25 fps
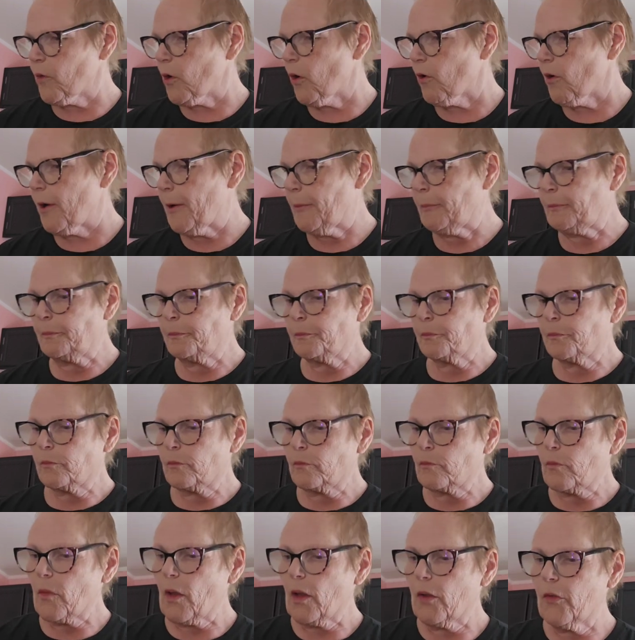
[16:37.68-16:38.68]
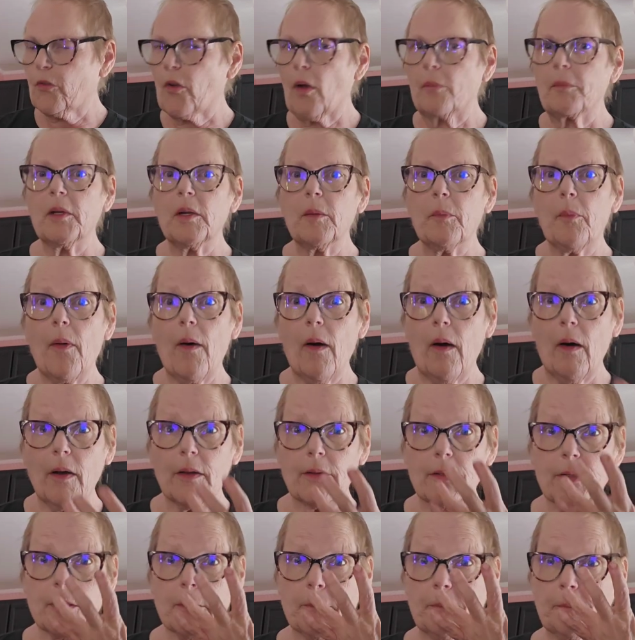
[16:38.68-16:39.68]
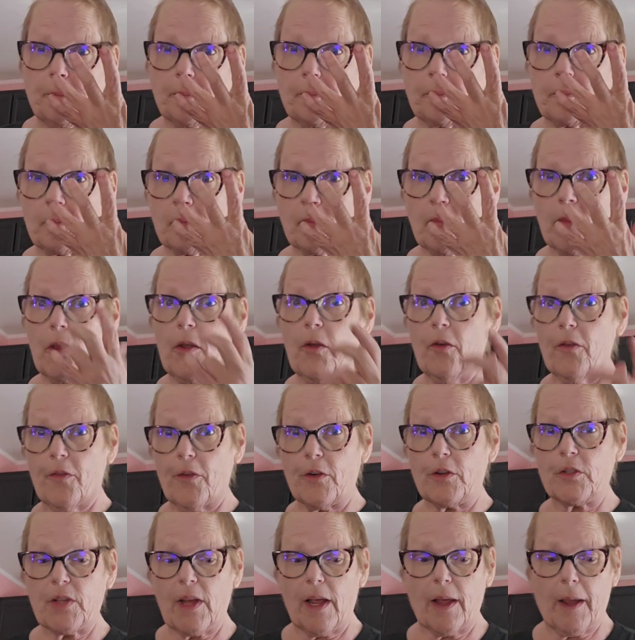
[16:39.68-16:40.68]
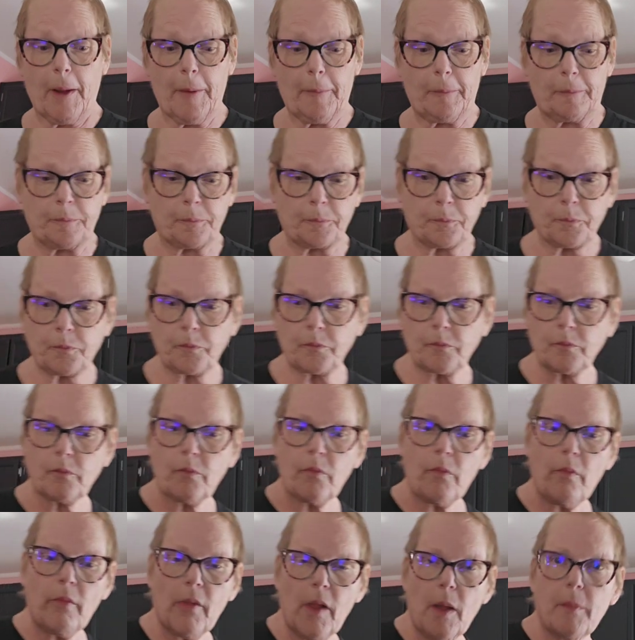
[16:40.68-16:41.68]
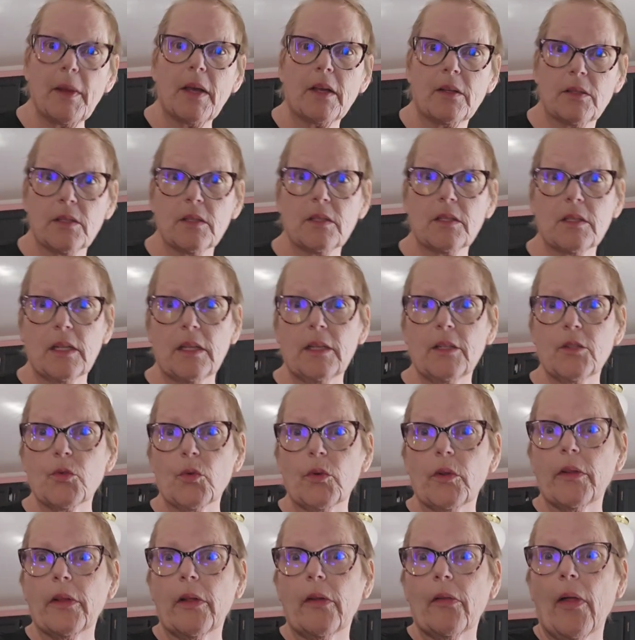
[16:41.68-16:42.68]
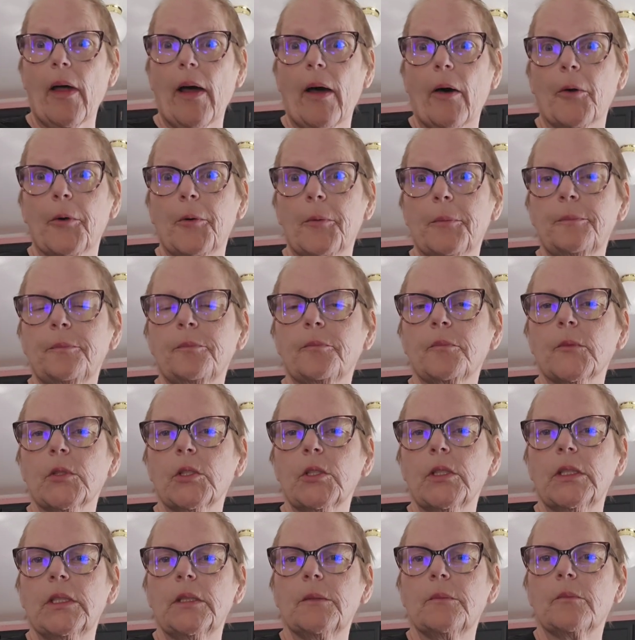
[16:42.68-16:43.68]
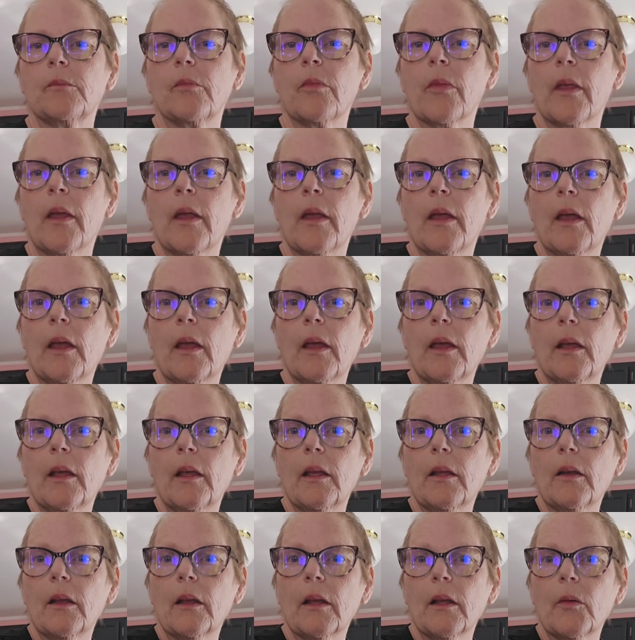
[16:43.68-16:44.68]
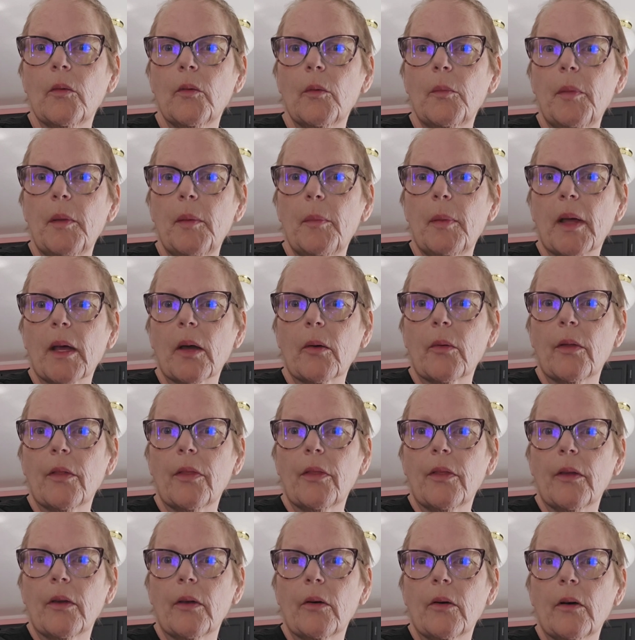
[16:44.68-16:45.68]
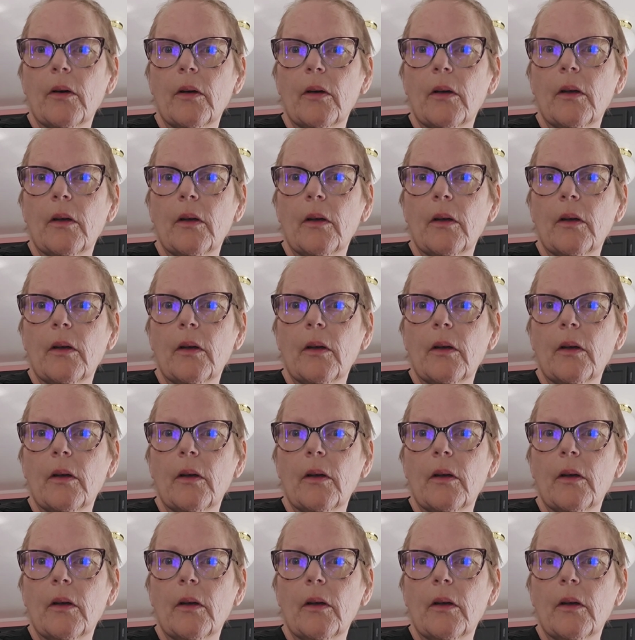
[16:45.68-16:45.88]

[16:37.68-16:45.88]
Okay, so I'm going to pause you for a second because this thing is really loud. All right, and I will be back with you.